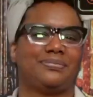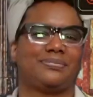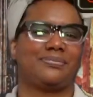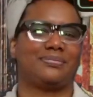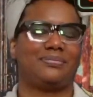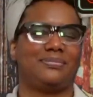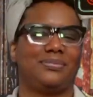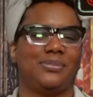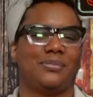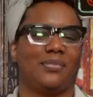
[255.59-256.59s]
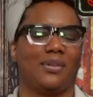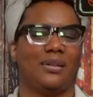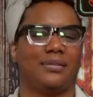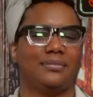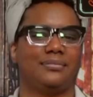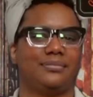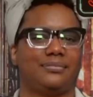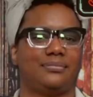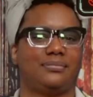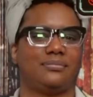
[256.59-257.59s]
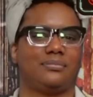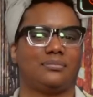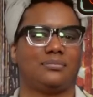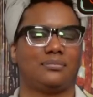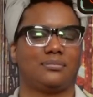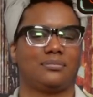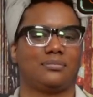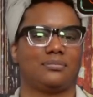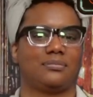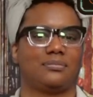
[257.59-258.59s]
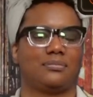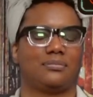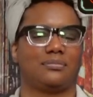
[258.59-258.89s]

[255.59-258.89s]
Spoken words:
No words are spoken by the person on screen.